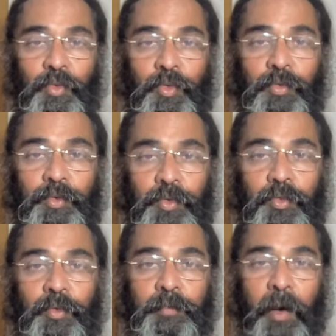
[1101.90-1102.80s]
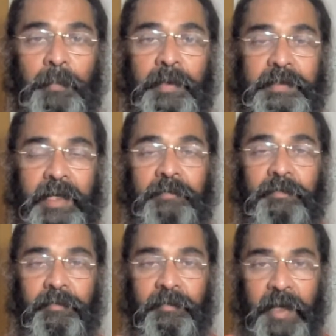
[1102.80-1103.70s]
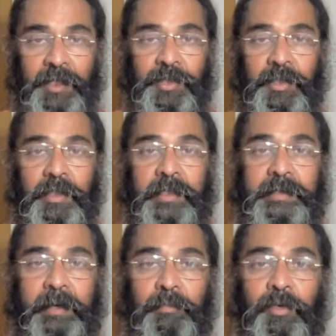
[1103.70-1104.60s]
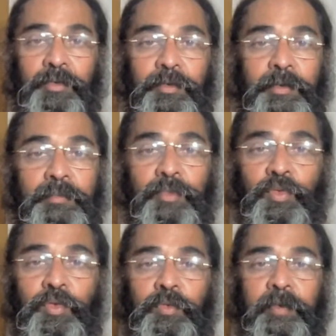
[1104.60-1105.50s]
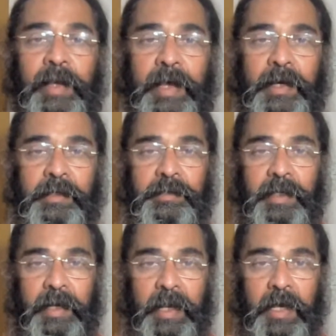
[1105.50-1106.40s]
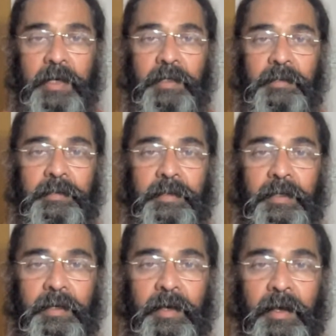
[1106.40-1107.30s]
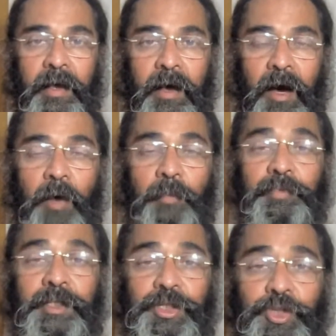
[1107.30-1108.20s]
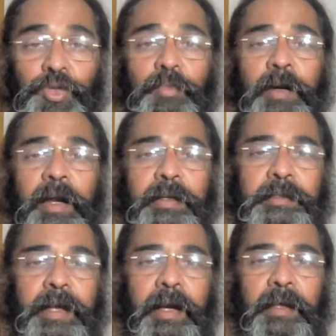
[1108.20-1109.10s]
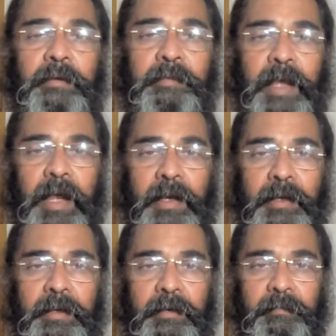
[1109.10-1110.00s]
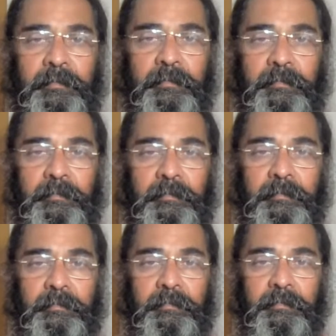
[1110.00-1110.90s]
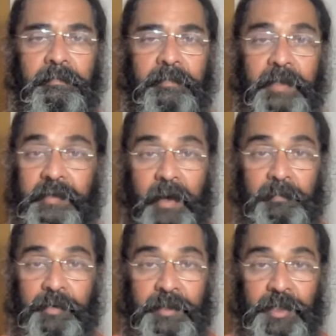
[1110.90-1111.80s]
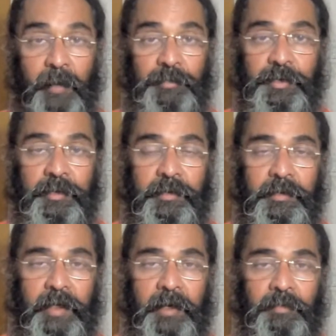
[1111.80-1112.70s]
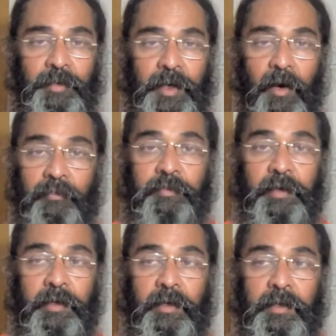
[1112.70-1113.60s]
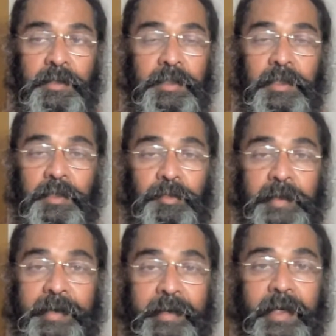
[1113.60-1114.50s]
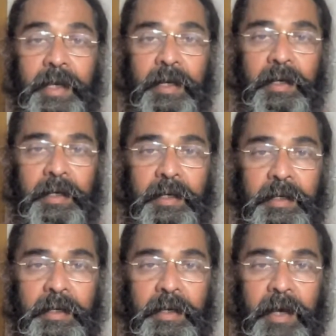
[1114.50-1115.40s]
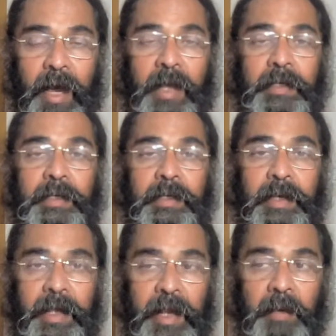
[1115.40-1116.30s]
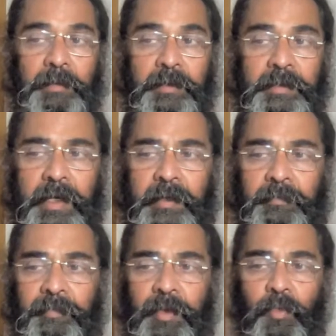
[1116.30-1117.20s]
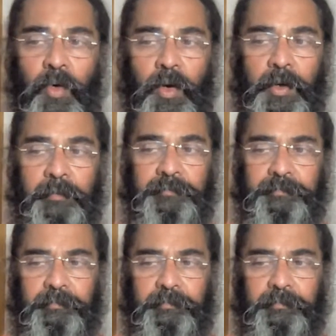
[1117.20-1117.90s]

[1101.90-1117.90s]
who, through proper self-reflection, is able to remove layers and layers of presumed understanding of reality. These are presumptions that we often consider to be real, and he enables. And what?